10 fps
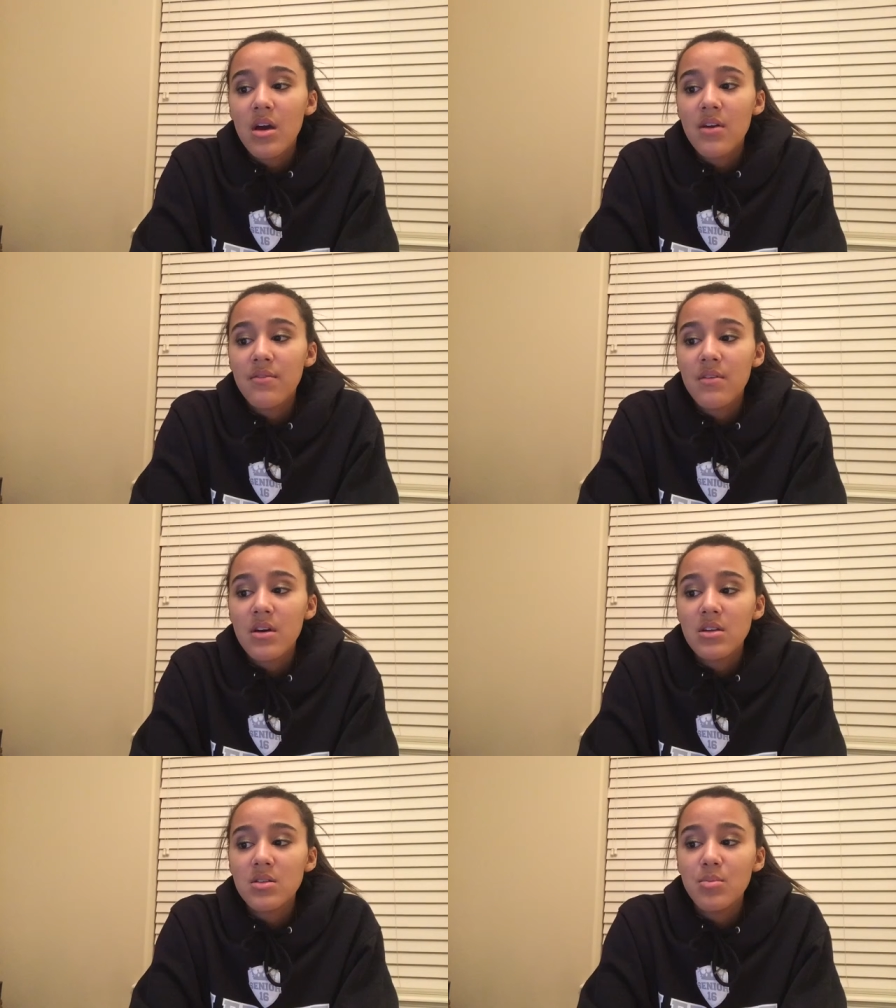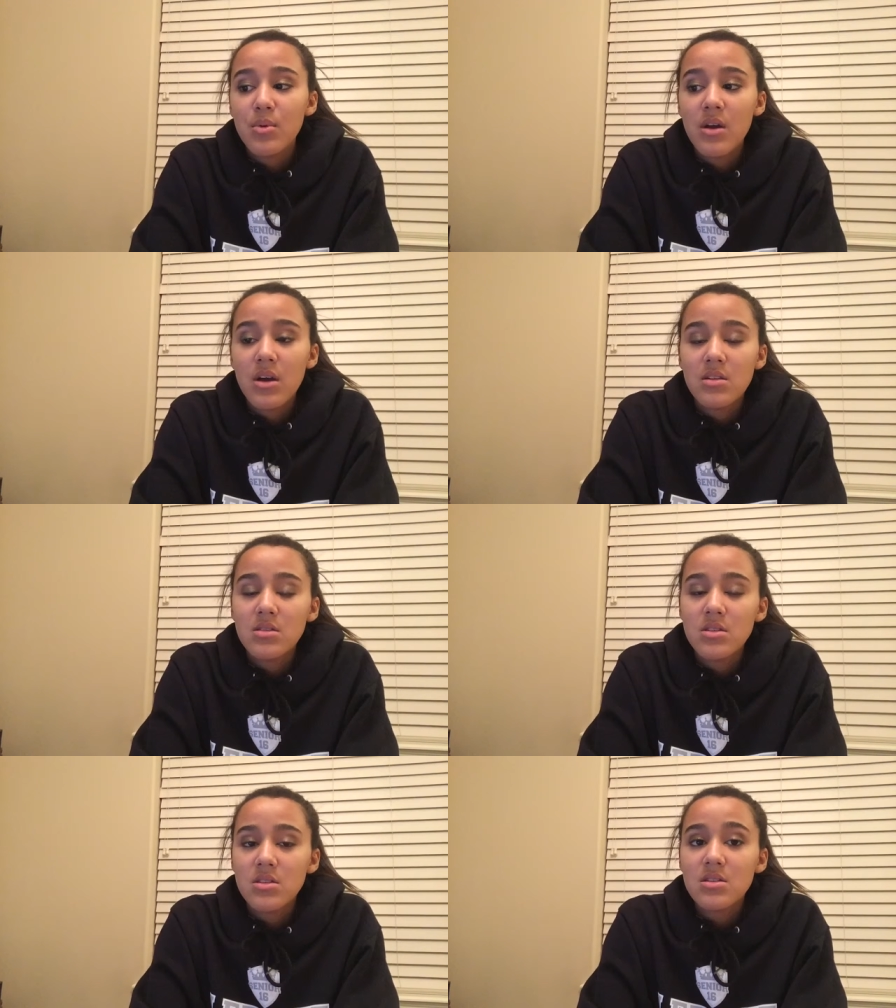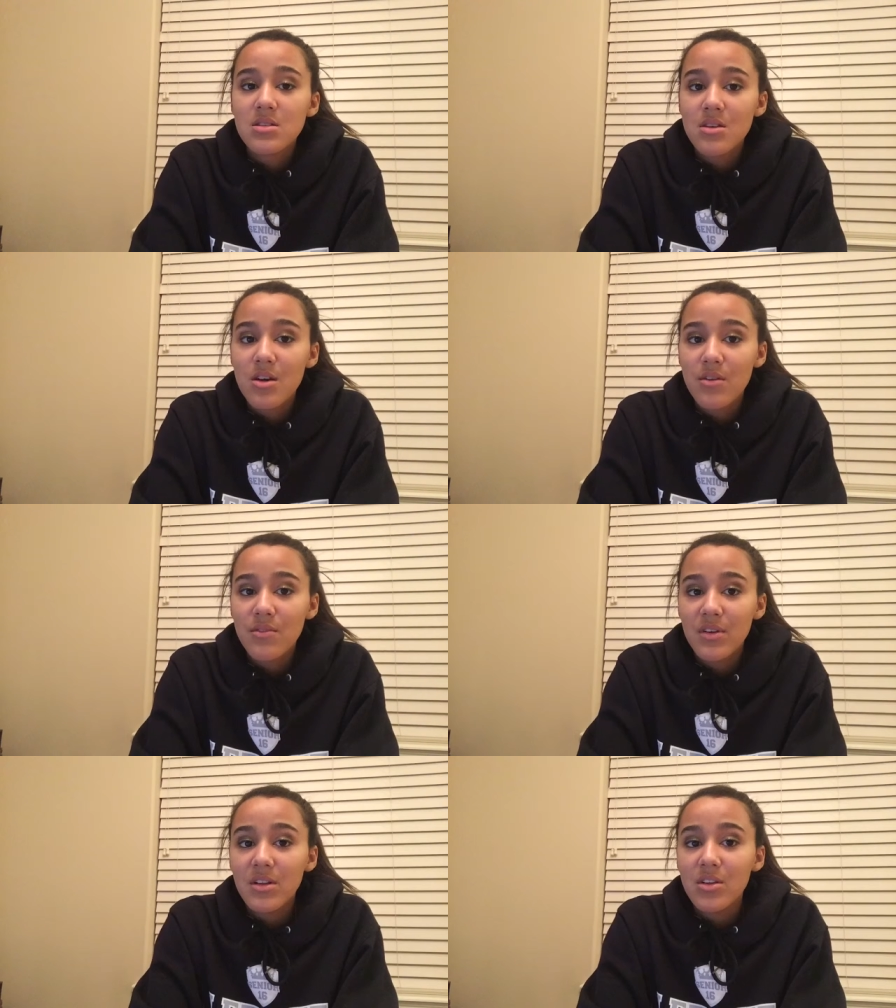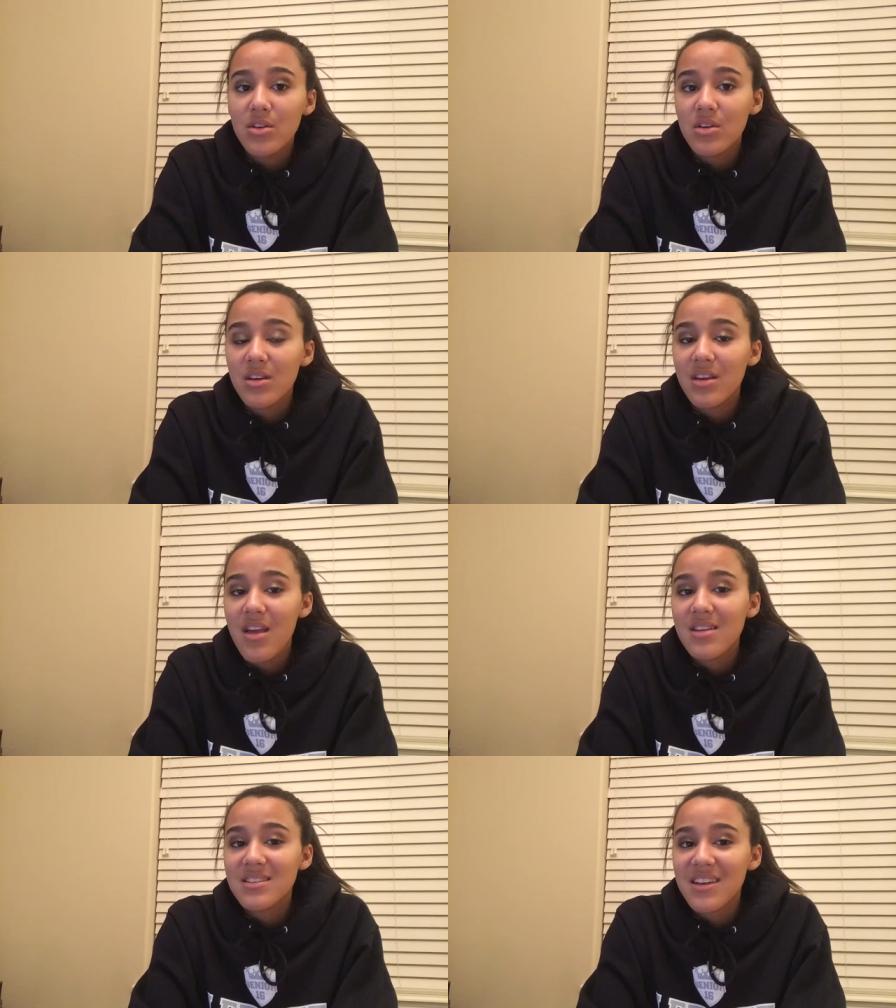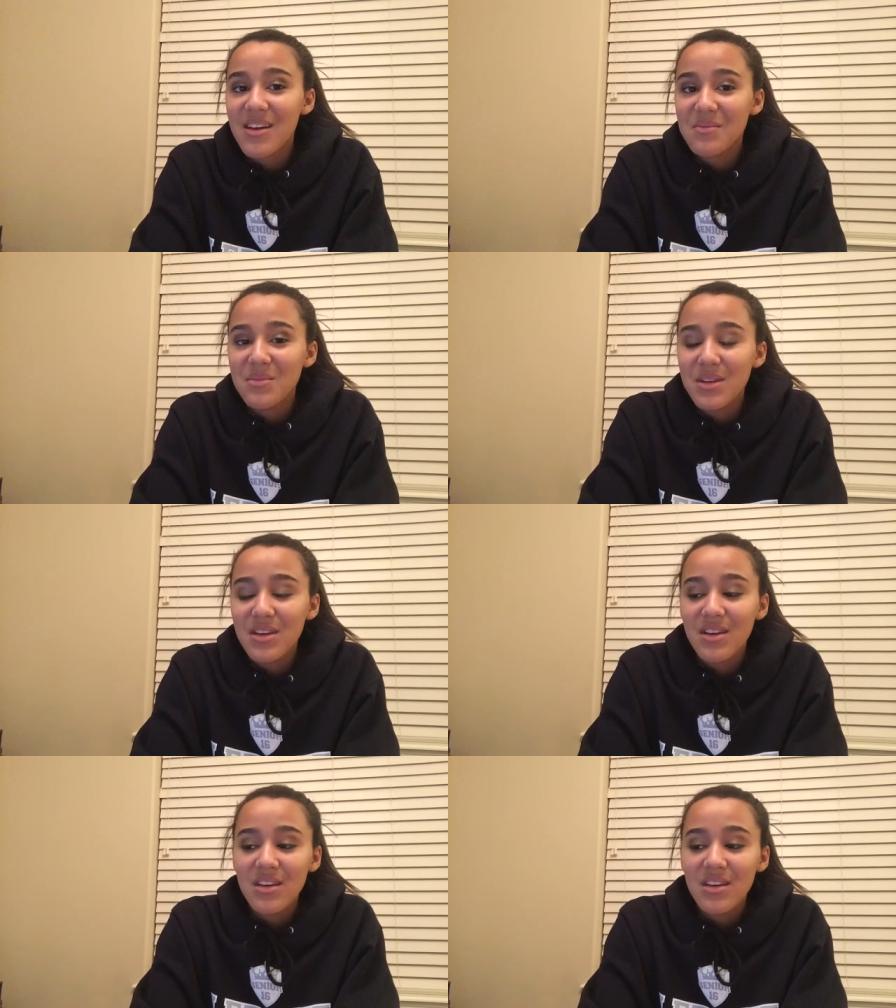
I felt the branches of it looking at me.